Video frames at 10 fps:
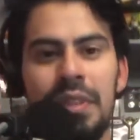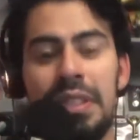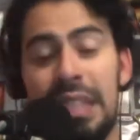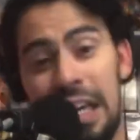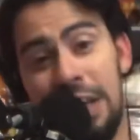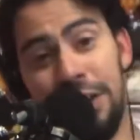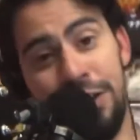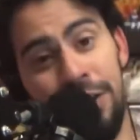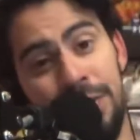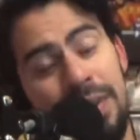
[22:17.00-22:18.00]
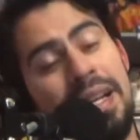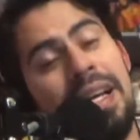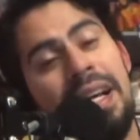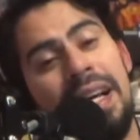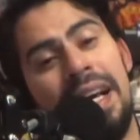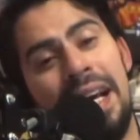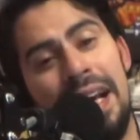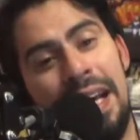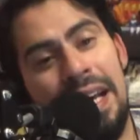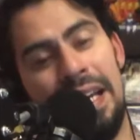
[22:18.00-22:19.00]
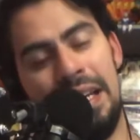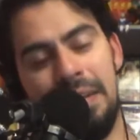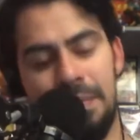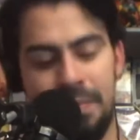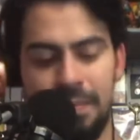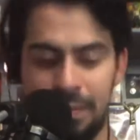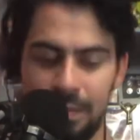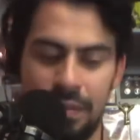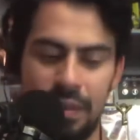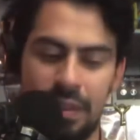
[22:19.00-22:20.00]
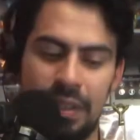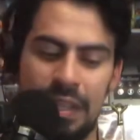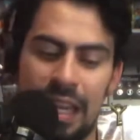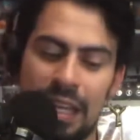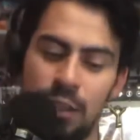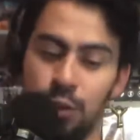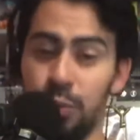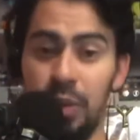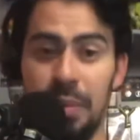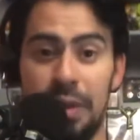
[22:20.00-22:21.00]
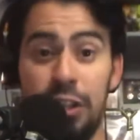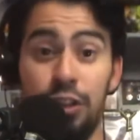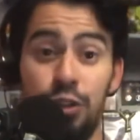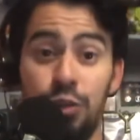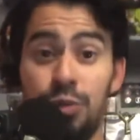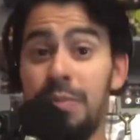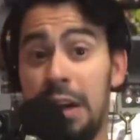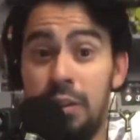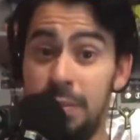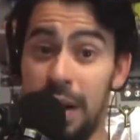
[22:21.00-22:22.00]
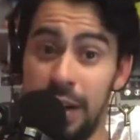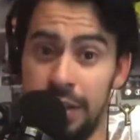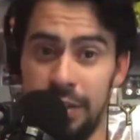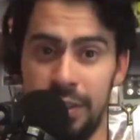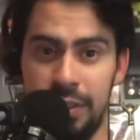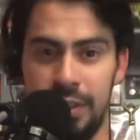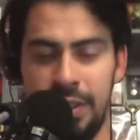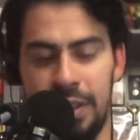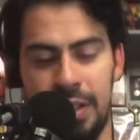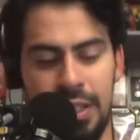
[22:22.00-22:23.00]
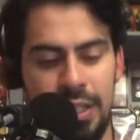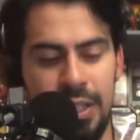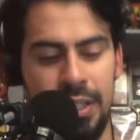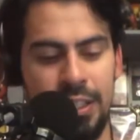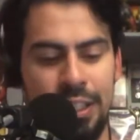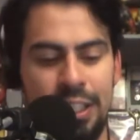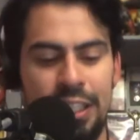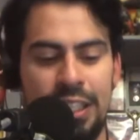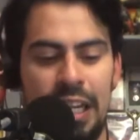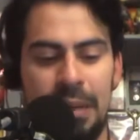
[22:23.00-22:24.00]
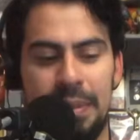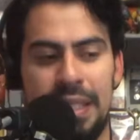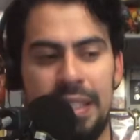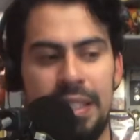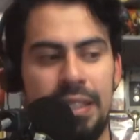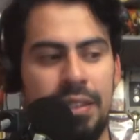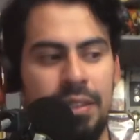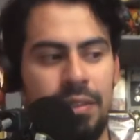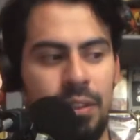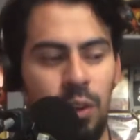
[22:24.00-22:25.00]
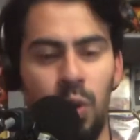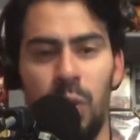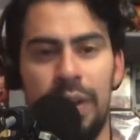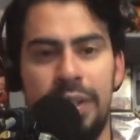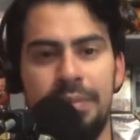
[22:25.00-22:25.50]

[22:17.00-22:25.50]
Danny Strode and Danny, who would have been the new Michael Myers instead of Jamie Lloyd.